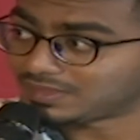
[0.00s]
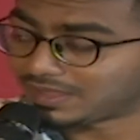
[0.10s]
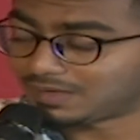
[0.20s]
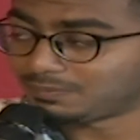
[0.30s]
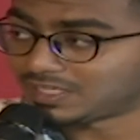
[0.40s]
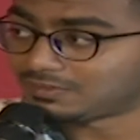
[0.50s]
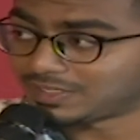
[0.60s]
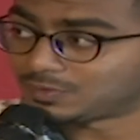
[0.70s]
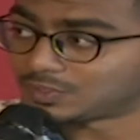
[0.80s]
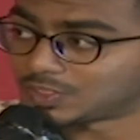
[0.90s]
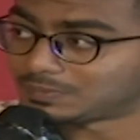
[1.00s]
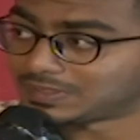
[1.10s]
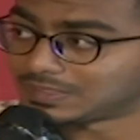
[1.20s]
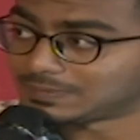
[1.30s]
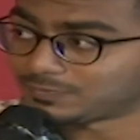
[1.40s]
it can be a very good
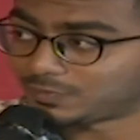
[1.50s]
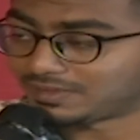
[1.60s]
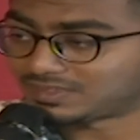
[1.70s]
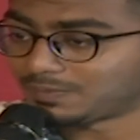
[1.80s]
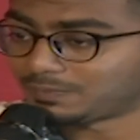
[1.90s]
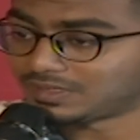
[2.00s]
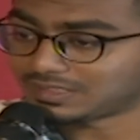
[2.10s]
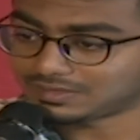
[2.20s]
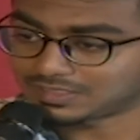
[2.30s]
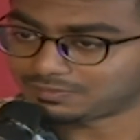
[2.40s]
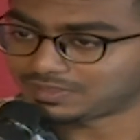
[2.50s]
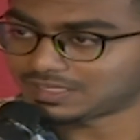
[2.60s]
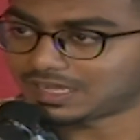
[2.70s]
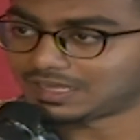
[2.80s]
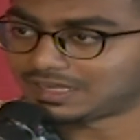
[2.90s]
government. For example, giving
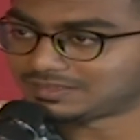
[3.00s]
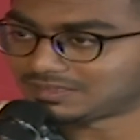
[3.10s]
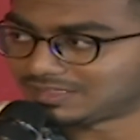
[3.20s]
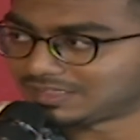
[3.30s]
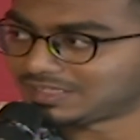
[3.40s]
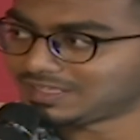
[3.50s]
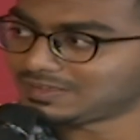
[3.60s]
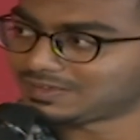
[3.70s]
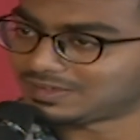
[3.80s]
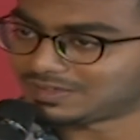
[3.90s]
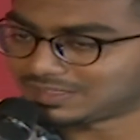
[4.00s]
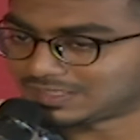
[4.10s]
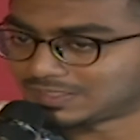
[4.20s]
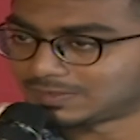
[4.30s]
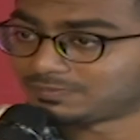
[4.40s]
unnecessary
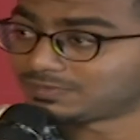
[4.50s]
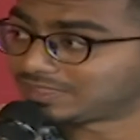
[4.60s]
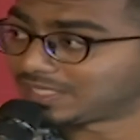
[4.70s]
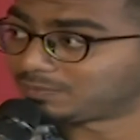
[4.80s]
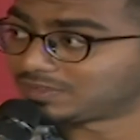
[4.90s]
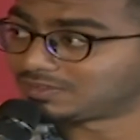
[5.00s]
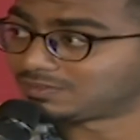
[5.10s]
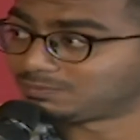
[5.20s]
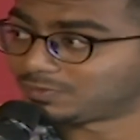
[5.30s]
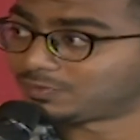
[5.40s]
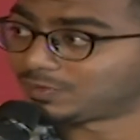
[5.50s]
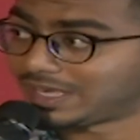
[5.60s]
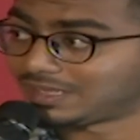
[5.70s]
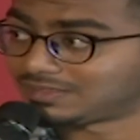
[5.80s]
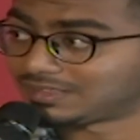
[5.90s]
statements before
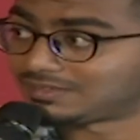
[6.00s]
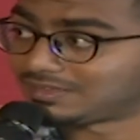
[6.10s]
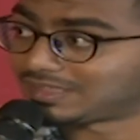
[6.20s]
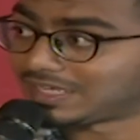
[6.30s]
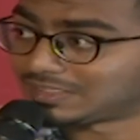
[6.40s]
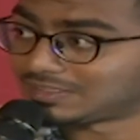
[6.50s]
anything is decided.